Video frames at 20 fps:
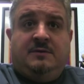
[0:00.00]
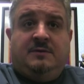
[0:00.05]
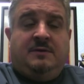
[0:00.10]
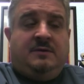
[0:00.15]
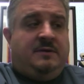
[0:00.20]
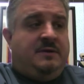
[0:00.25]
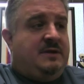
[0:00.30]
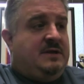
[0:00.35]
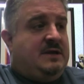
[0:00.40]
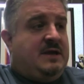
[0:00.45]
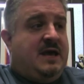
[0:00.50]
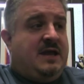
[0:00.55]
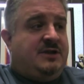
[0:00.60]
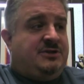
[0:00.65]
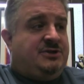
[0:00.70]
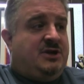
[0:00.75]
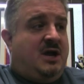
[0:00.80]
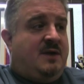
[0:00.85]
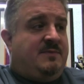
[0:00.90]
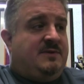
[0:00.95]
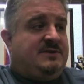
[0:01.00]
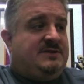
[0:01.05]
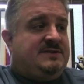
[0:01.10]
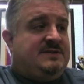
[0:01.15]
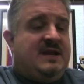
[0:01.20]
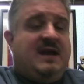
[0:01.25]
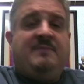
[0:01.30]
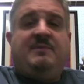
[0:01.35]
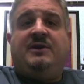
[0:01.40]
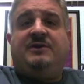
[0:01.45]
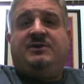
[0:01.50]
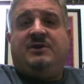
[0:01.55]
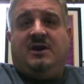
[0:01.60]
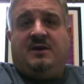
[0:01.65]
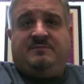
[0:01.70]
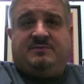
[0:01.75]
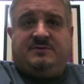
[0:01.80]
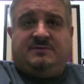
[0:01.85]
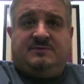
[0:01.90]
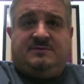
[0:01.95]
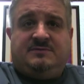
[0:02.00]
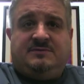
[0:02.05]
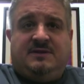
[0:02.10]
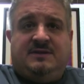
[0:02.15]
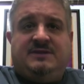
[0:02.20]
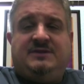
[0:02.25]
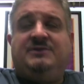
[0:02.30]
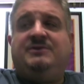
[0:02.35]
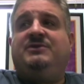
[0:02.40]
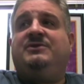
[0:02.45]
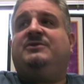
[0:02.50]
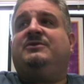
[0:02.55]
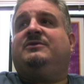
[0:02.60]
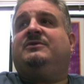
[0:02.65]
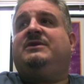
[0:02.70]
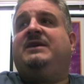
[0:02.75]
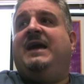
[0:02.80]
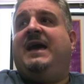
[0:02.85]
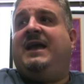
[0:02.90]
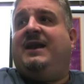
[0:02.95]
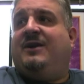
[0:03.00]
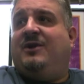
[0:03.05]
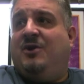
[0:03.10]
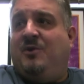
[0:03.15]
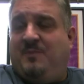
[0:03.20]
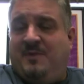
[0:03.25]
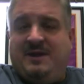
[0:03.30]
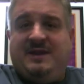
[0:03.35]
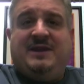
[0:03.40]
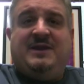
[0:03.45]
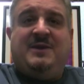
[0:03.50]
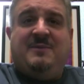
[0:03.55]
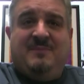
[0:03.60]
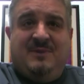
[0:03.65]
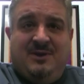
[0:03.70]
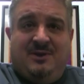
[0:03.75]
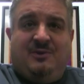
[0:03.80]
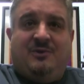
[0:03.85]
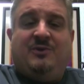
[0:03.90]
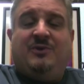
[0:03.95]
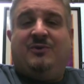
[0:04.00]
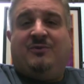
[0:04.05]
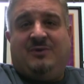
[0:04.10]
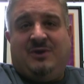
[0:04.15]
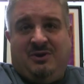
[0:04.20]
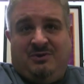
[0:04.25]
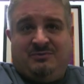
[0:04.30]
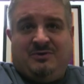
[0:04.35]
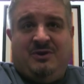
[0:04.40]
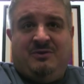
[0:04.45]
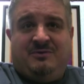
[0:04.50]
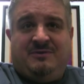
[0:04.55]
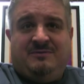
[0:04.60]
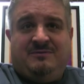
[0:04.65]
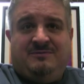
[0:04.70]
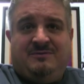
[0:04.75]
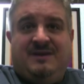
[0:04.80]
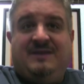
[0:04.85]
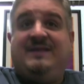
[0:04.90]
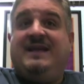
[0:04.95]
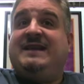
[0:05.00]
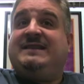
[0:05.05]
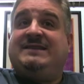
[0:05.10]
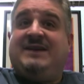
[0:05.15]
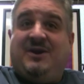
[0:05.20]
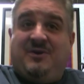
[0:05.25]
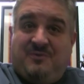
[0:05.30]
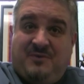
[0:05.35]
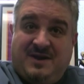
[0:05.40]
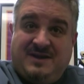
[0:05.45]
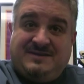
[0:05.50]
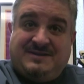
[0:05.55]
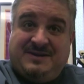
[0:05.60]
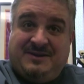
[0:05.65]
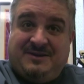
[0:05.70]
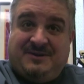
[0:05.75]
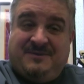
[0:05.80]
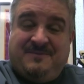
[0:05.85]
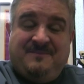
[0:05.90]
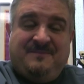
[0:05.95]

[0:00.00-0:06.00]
and you got a job at Stanbaugh Thompson's until you had an opening in the mill or the railroad. And that's how it was here.